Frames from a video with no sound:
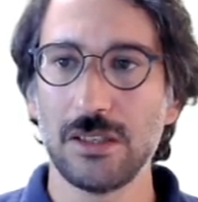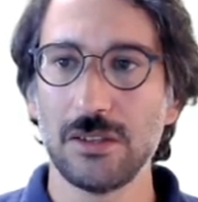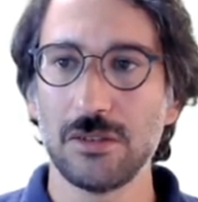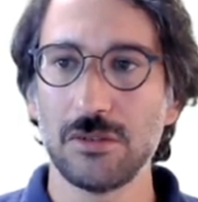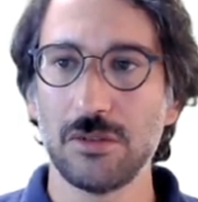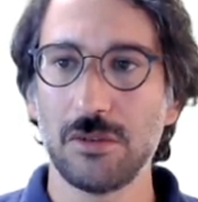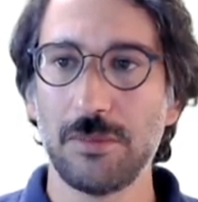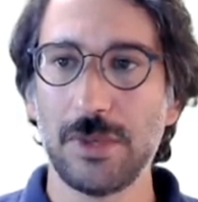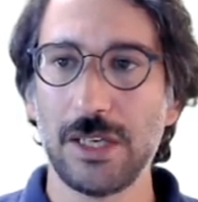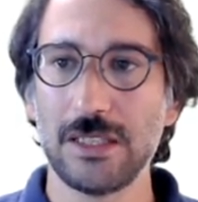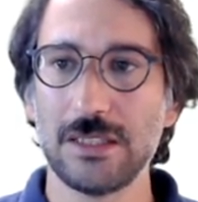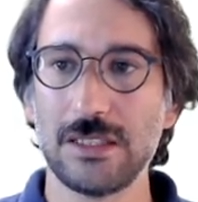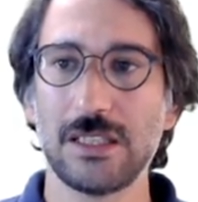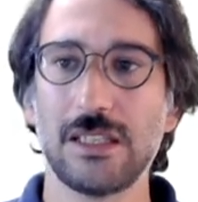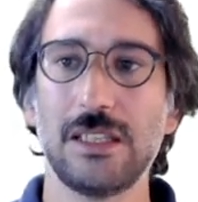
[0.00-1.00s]
so
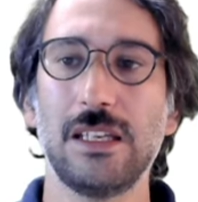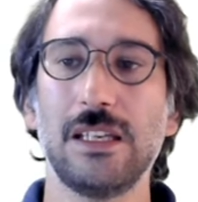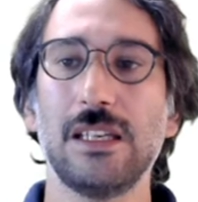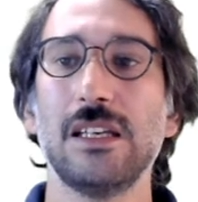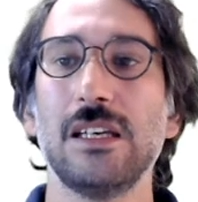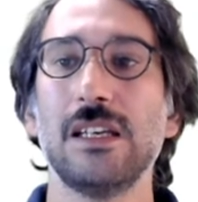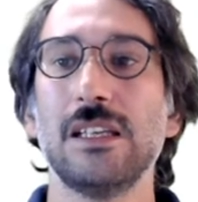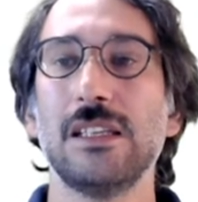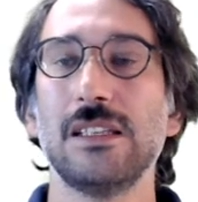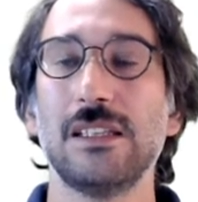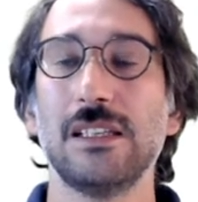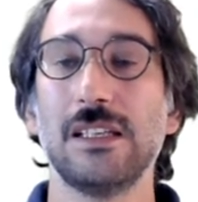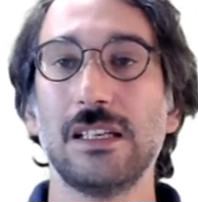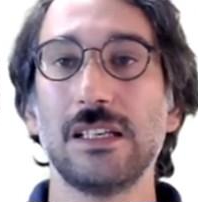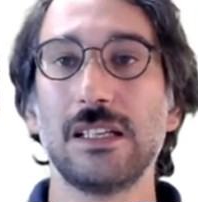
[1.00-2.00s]
basically
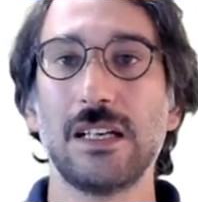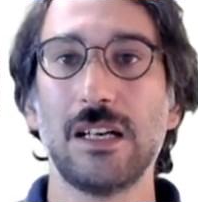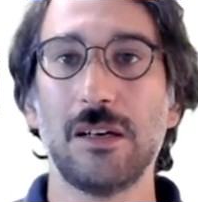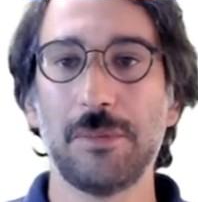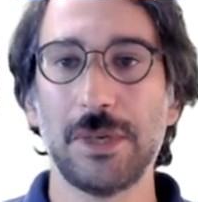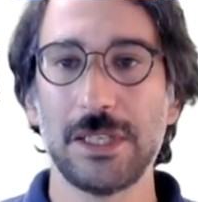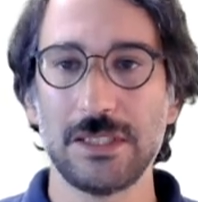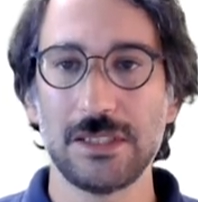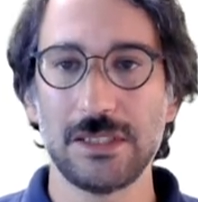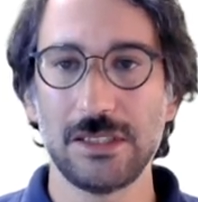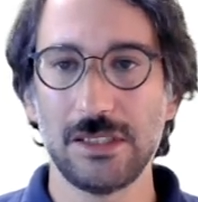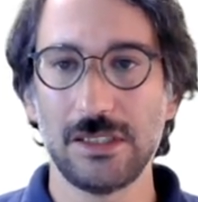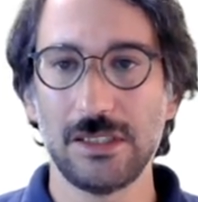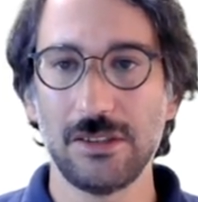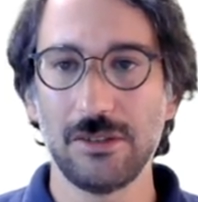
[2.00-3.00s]
the capacitor,